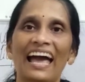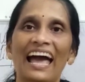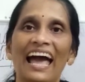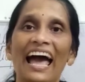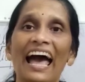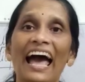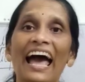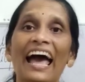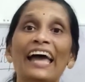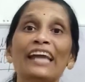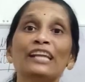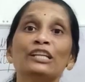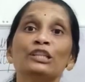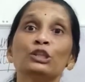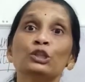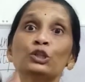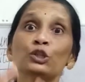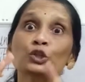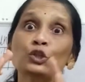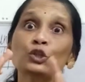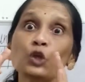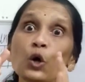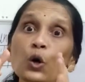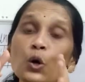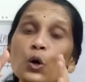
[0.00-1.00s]
and
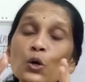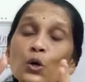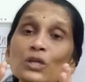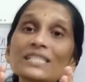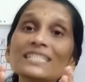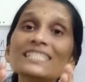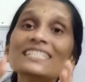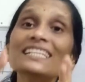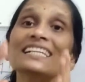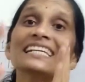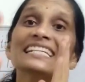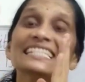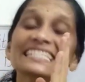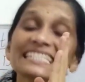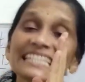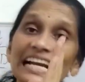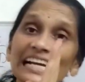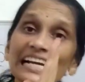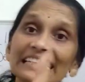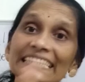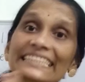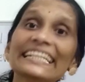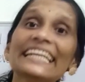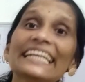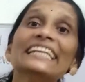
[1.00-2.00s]
thoughts result in